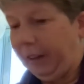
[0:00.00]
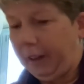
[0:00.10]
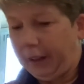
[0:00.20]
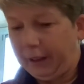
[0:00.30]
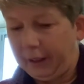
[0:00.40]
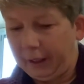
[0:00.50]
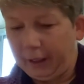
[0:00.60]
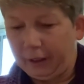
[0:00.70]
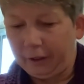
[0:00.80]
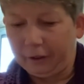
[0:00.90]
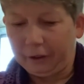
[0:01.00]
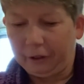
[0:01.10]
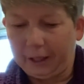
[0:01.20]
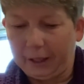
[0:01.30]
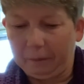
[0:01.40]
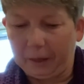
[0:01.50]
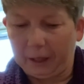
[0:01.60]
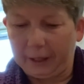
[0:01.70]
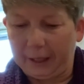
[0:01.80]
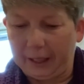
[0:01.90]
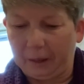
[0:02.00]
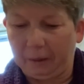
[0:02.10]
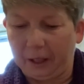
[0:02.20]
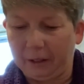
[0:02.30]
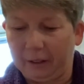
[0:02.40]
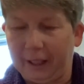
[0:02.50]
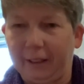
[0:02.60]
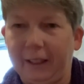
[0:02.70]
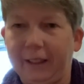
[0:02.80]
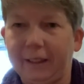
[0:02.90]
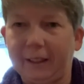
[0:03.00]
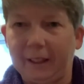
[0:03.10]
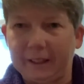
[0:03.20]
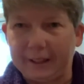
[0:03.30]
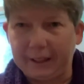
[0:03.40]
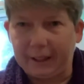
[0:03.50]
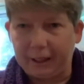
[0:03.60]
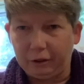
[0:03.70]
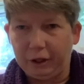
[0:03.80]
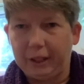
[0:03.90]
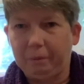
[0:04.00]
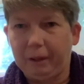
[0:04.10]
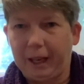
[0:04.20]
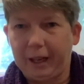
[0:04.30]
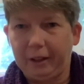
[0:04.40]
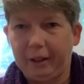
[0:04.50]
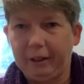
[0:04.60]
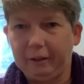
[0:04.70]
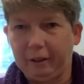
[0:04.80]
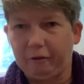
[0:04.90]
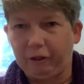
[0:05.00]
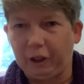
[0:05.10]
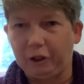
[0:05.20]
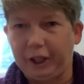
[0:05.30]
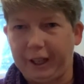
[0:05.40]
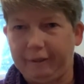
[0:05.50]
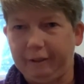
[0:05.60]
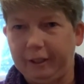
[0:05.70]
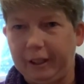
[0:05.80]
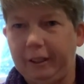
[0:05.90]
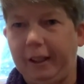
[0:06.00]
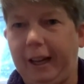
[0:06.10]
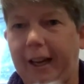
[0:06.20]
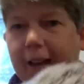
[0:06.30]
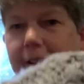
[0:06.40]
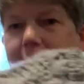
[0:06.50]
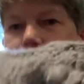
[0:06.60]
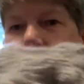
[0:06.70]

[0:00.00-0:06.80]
And then I also tried a Melanie Ham, a slightly slouchy pattern, a crochet hat.